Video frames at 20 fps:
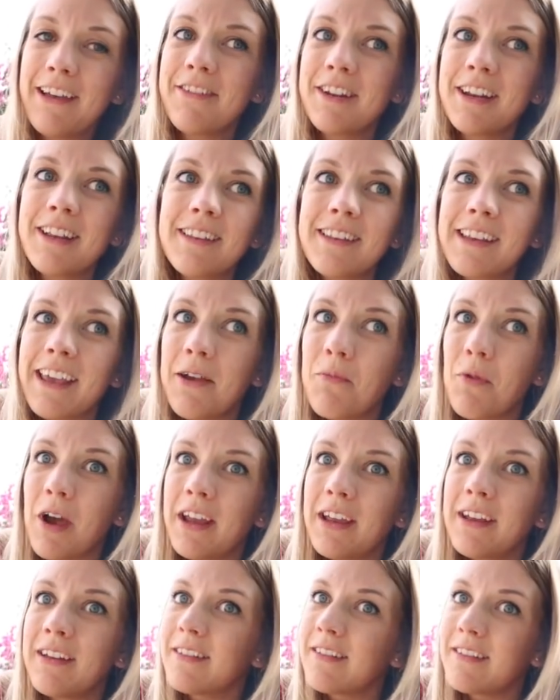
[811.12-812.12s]
if it needs to gain
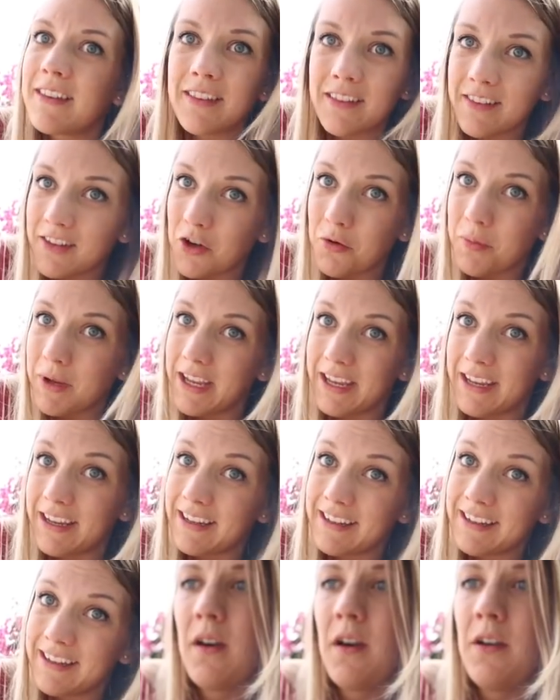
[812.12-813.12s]
weight, then so be it.